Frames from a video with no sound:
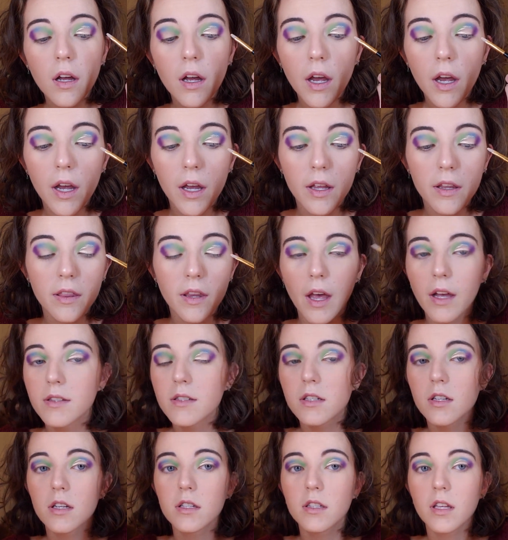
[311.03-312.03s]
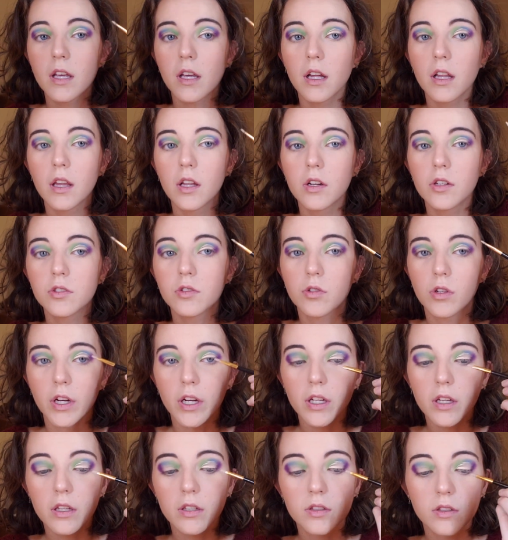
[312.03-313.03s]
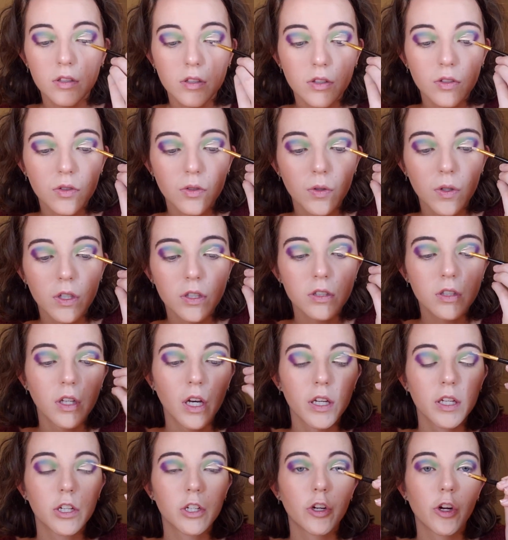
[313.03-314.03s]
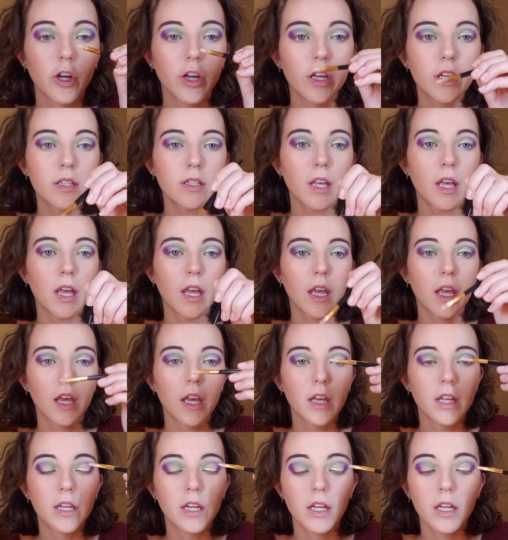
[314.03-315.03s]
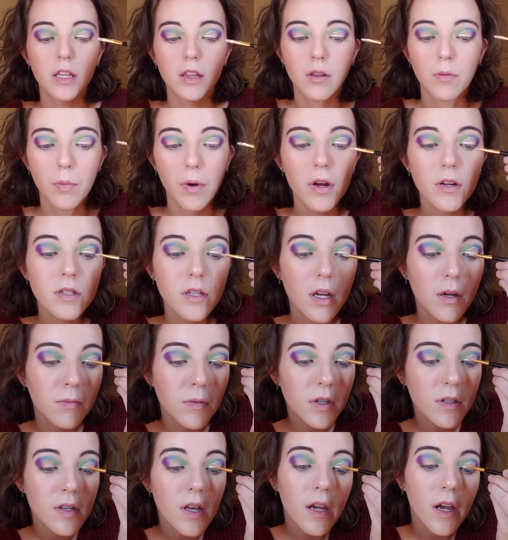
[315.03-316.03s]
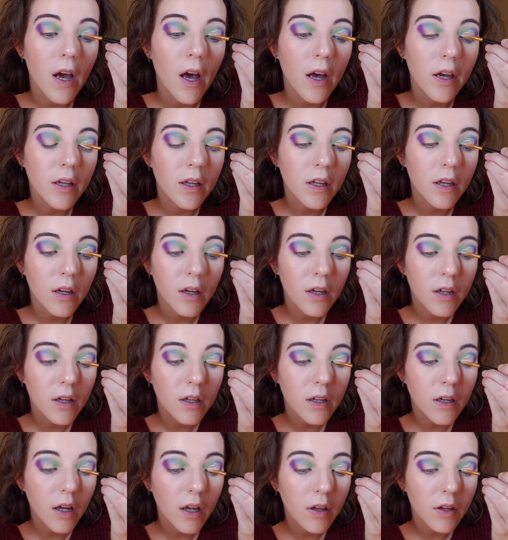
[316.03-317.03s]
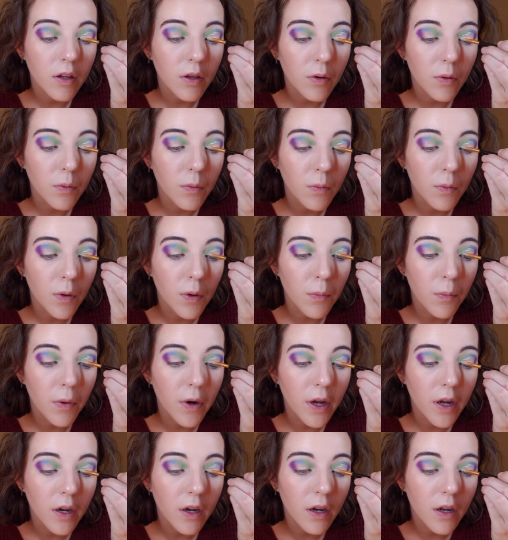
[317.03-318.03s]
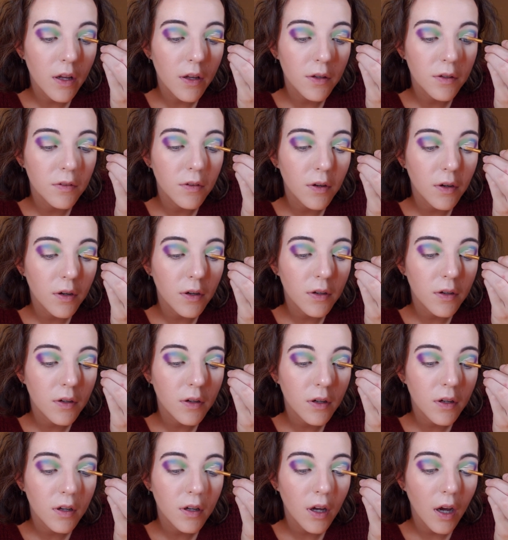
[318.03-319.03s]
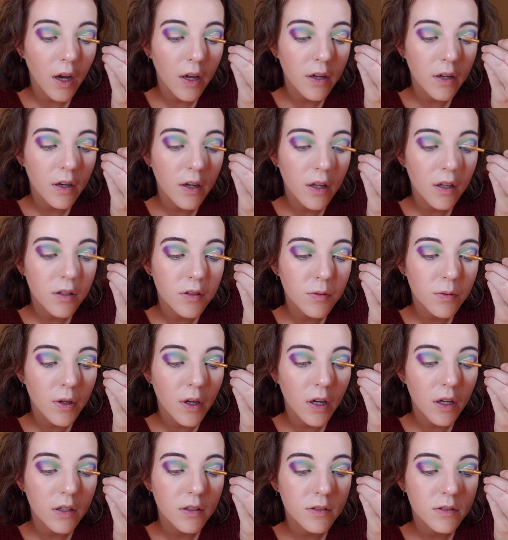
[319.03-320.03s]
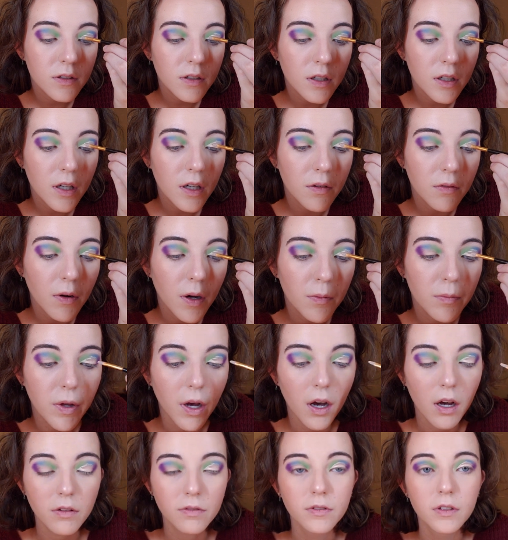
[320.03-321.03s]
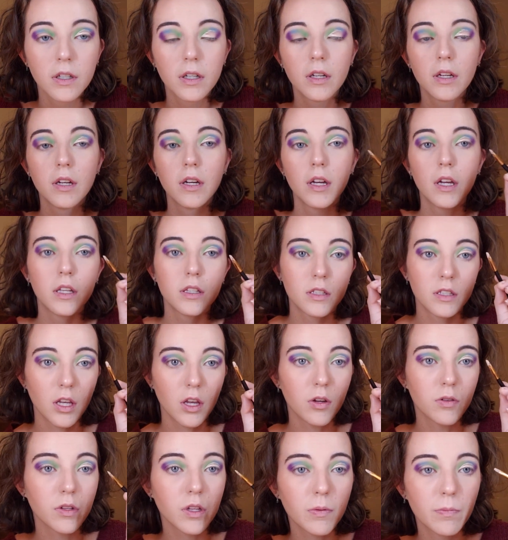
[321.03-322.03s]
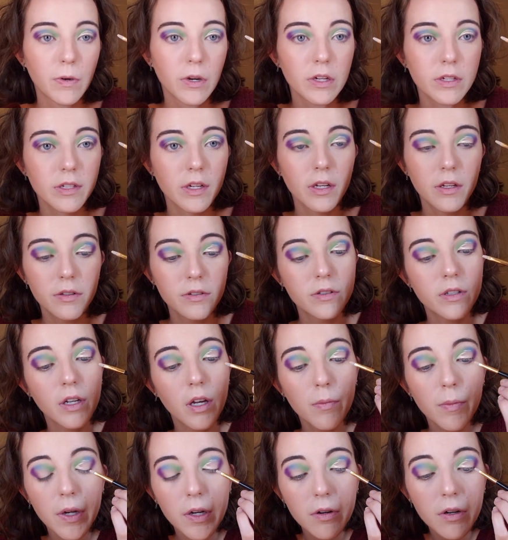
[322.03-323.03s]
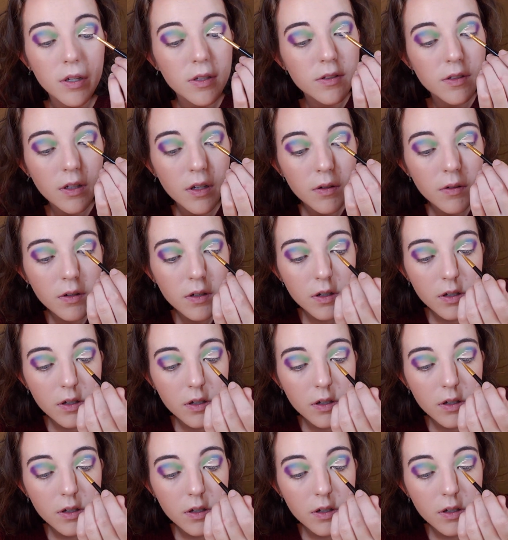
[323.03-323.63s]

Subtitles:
And that's just like a little trick to cut your crease, and the brush that I'm using, I couldn't tell you what brand it is or kind it is because it rubbed off. It's the only brush I use to cut my crease though.